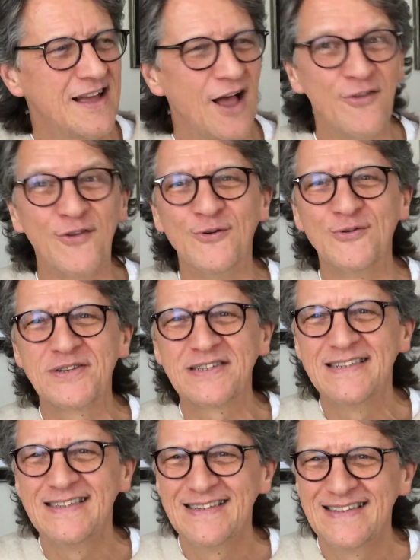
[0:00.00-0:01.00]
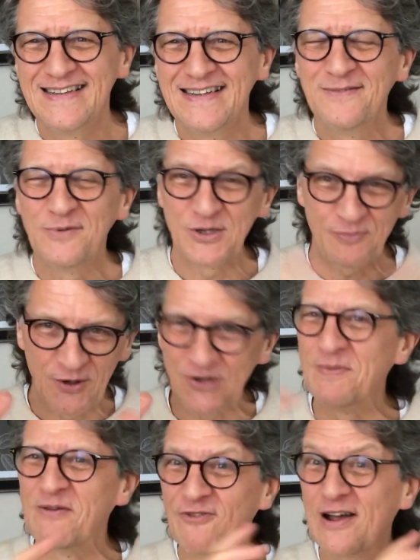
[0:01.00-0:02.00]
a thought, which
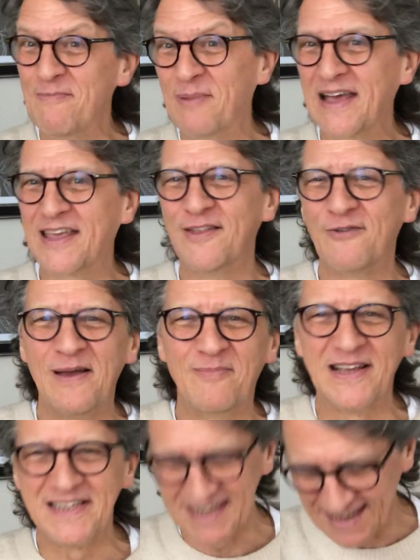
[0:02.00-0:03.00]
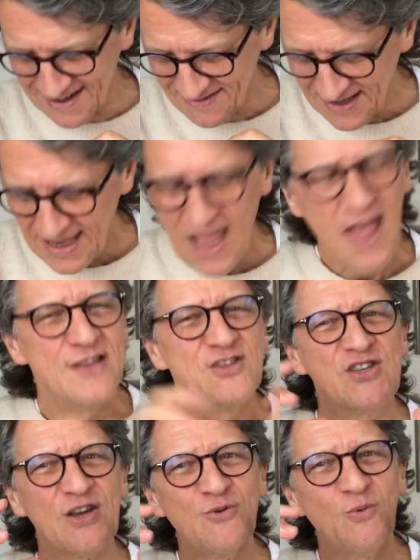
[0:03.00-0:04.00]
puts me right back in the right place again.
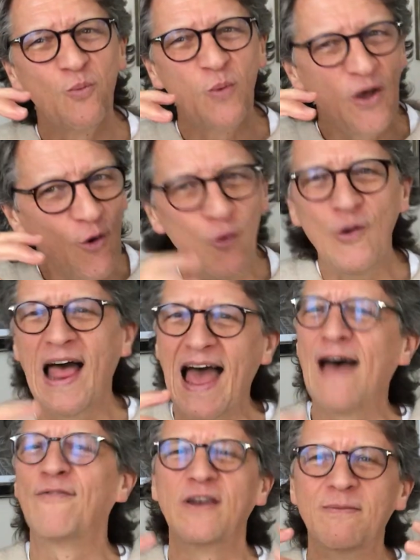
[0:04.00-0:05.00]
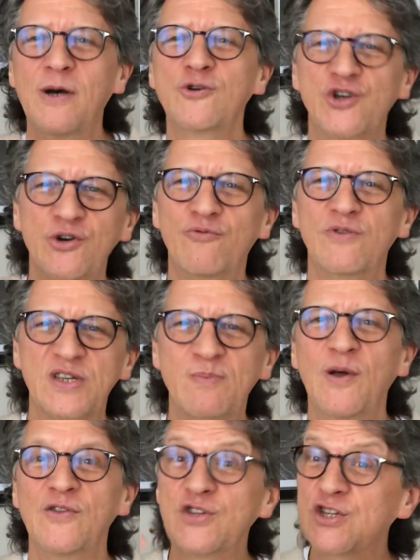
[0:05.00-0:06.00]
So we all have an emotional
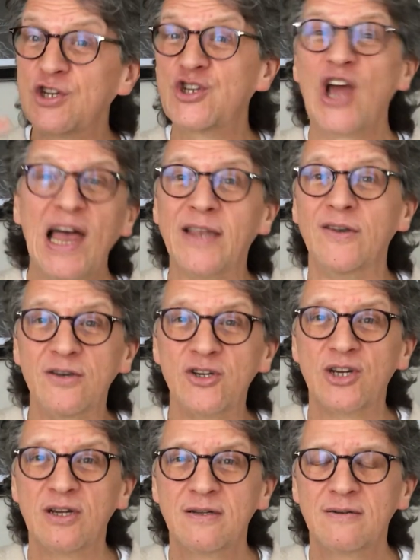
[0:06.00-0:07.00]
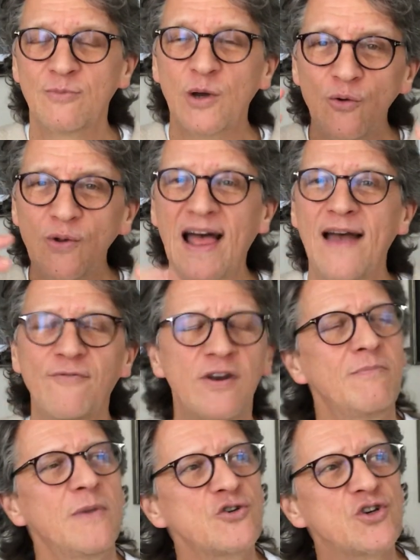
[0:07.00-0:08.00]
response to challenge. We all have an
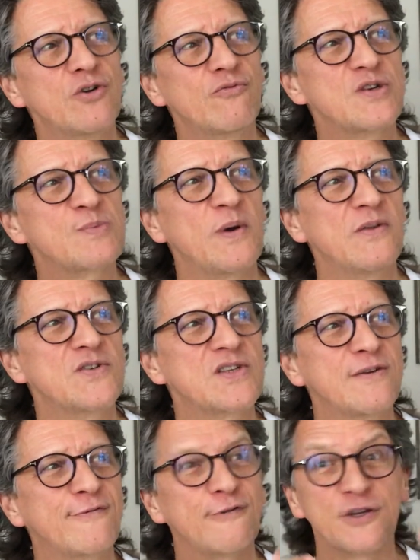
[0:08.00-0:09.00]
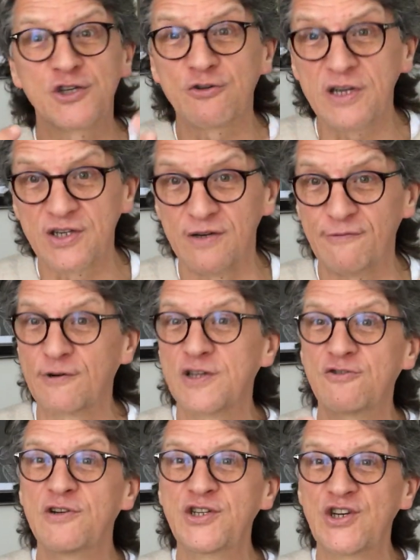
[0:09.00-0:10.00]
emotional response to frustration.
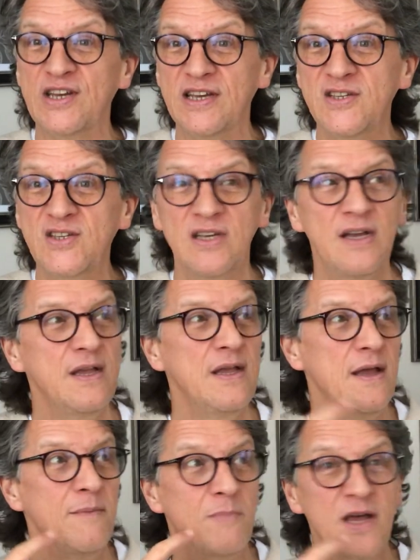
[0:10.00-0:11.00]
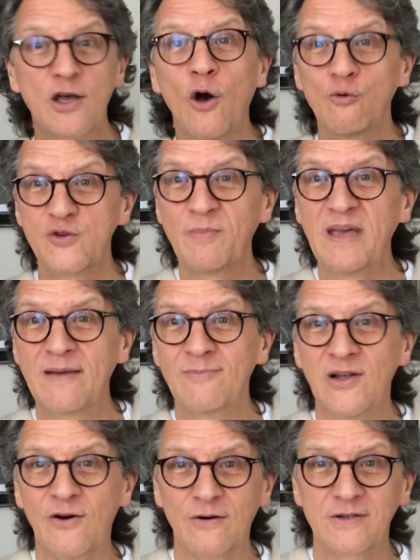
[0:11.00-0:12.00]
Frustration is my goals are being
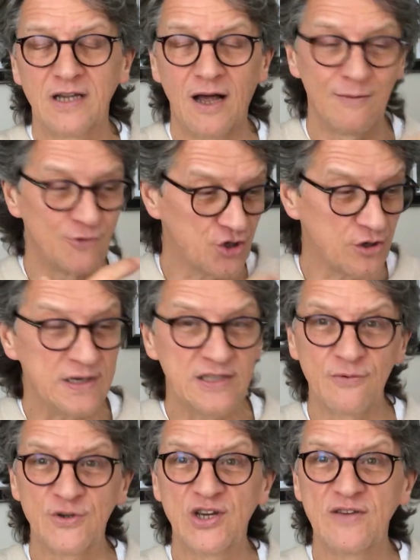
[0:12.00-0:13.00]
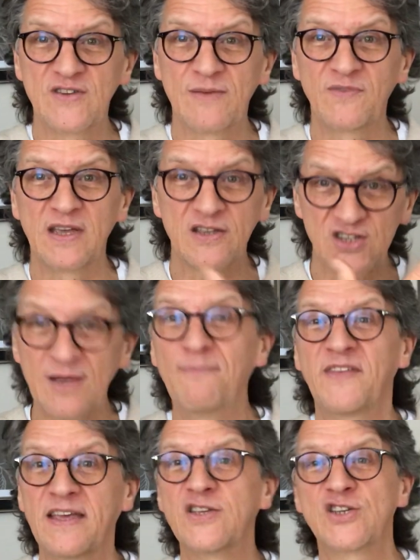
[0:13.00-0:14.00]
blocked. I'm trying to achieve something and
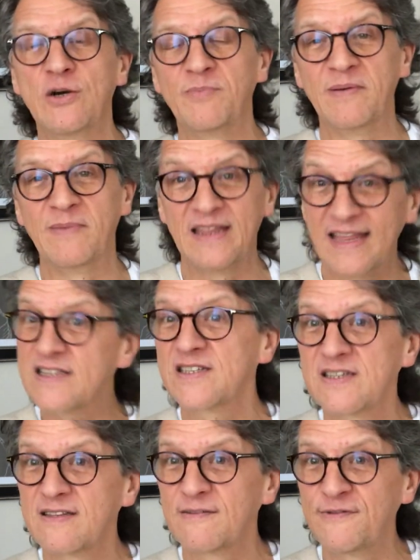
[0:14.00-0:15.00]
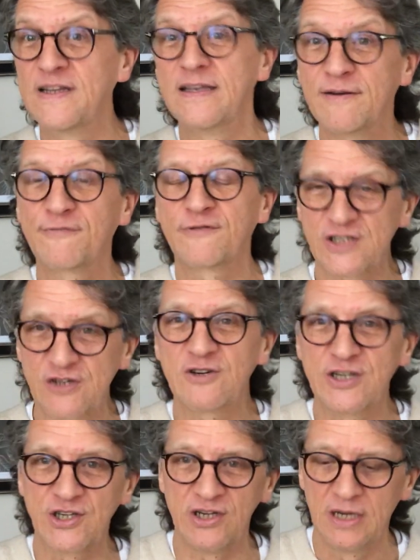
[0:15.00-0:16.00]
something is stopping me. That's the feeling of
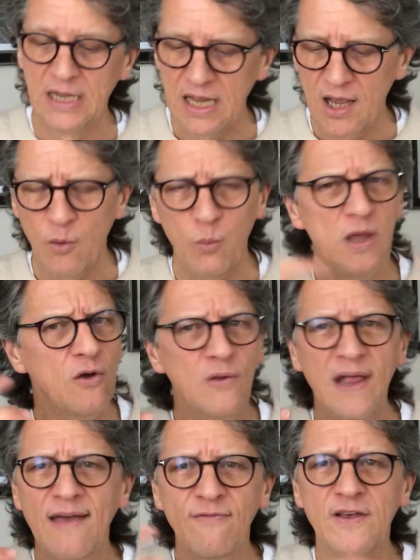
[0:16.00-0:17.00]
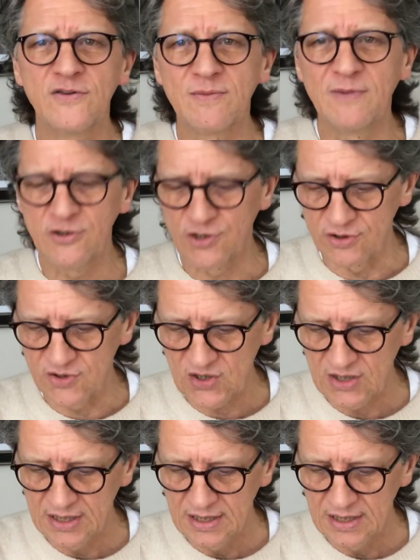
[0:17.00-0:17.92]
frustration. We all have those emotions.